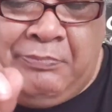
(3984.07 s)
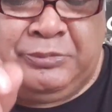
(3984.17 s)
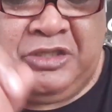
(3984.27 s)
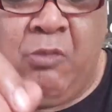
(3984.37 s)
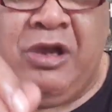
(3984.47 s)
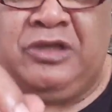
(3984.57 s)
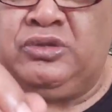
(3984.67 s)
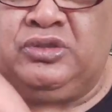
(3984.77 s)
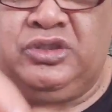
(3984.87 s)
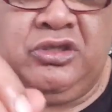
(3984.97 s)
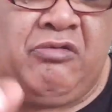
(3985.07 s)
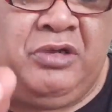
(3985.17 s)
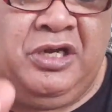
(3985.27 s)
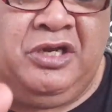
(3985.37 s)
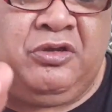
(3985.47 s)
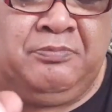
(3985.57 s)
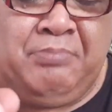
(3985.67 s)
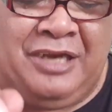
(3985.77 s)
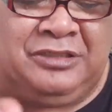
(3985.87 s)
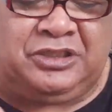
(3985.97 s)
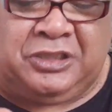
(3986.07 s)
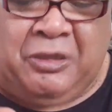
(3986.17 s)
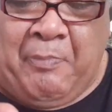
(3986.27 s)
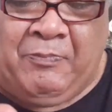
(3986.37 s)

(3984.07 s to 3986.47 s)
But that white sauce got really good balance.